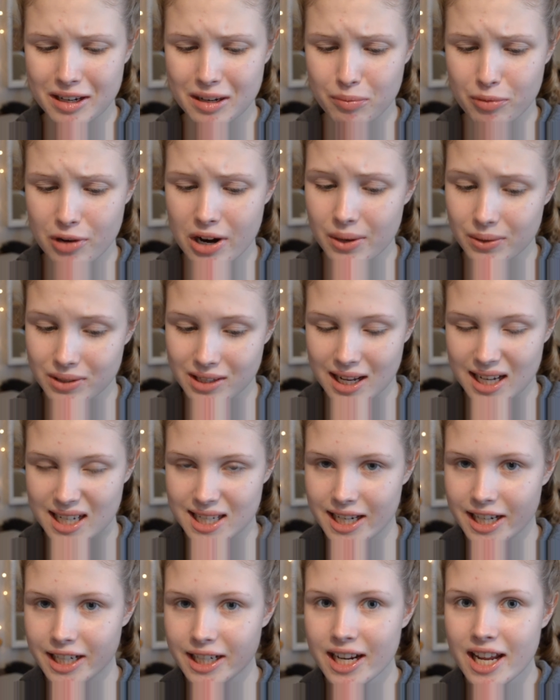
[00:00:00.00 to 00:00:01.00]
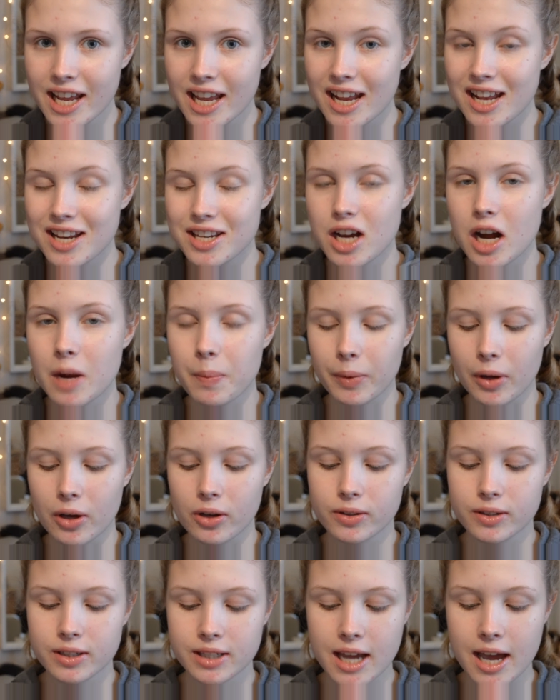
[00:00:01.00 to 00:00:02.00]
Brow Satin in dark
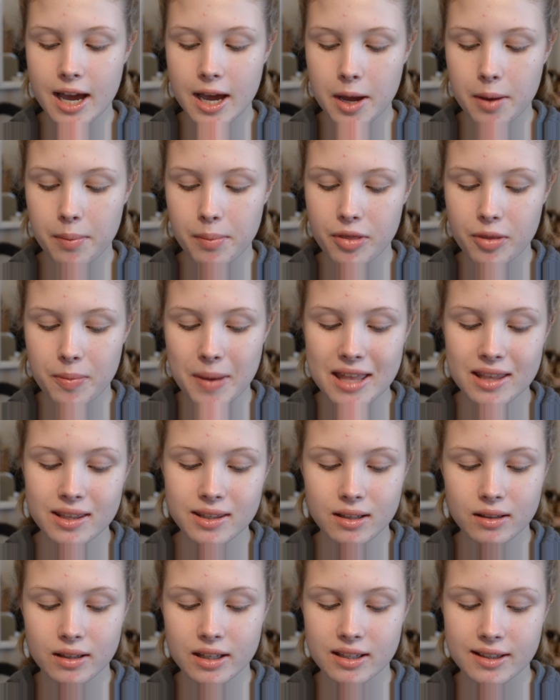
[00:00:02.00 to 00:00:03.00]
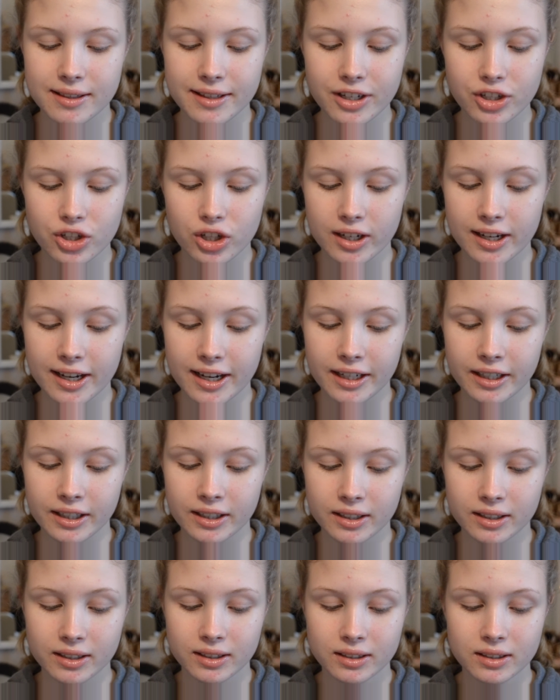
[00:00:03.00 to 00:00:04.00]
blonde. The pencil is literally
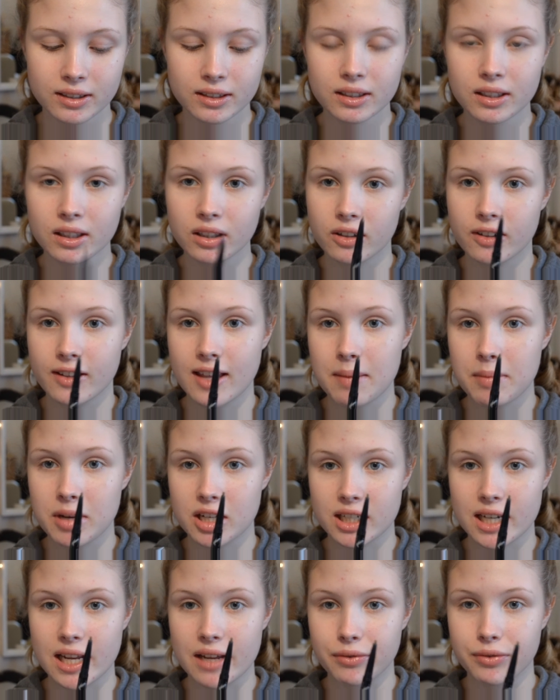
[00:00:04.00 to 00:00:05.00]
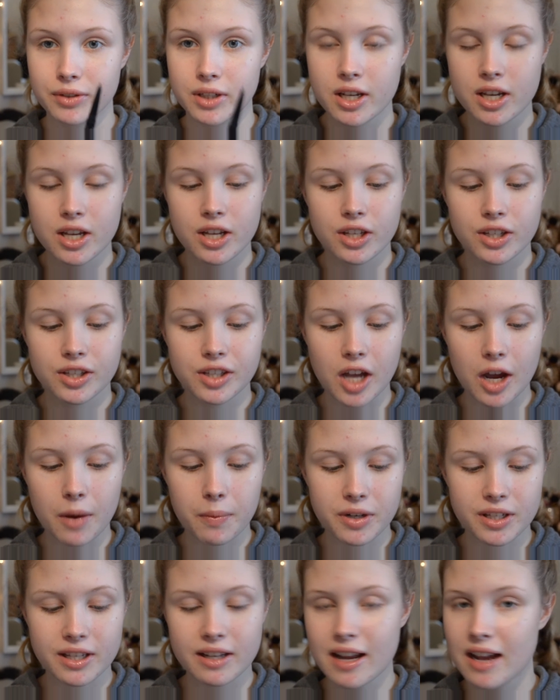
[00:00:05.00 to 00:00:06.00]
got that much left. So I'm
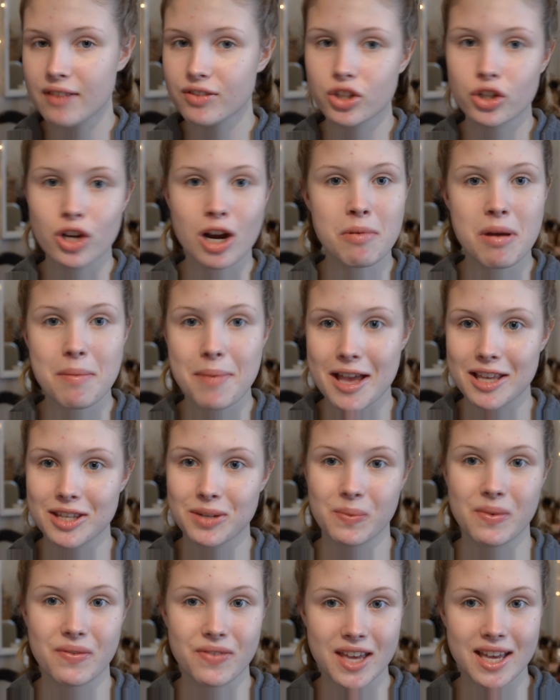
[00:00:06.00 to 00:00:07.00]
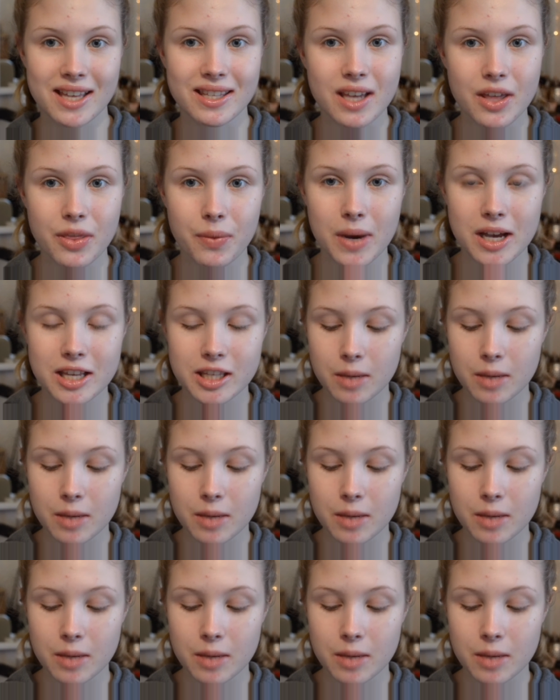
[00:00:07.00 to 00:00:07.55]
just going to have to try my best with this, otherwise